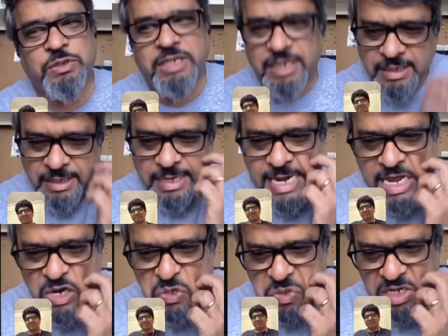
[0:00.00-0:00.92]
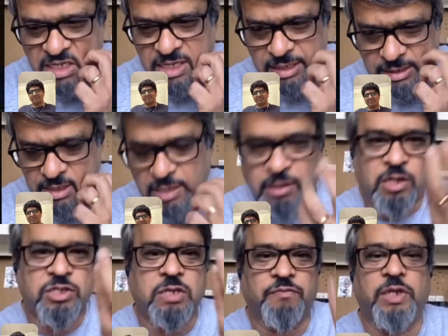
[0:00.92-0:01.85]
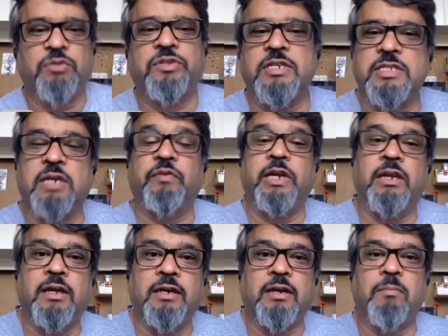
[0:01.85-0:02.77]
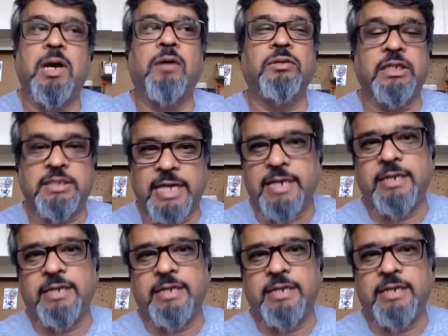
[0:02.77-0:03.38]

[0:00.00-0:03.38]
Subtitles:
lots of new things that we learn about the talents that the kids have